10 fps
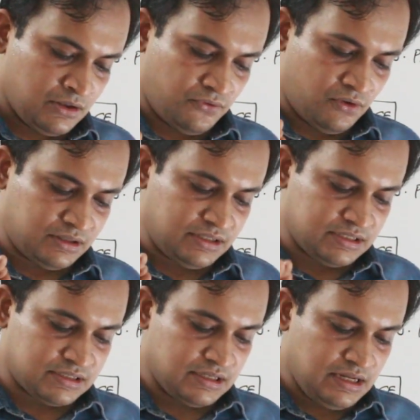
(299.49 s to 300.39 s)
For
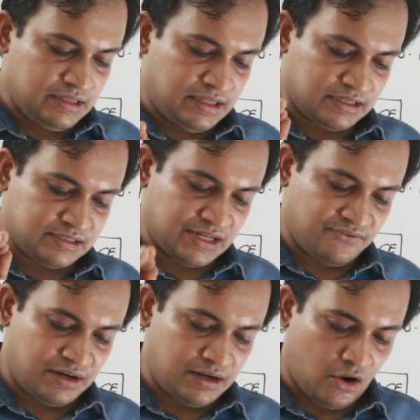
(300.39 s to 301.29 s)
this, there are
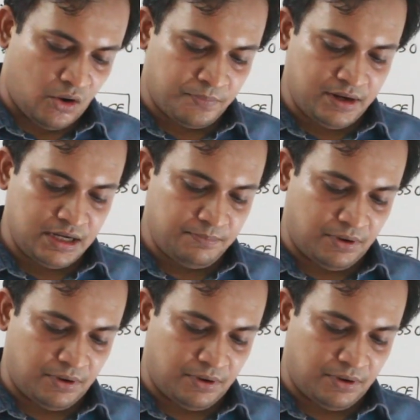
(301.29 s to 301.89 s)
several operating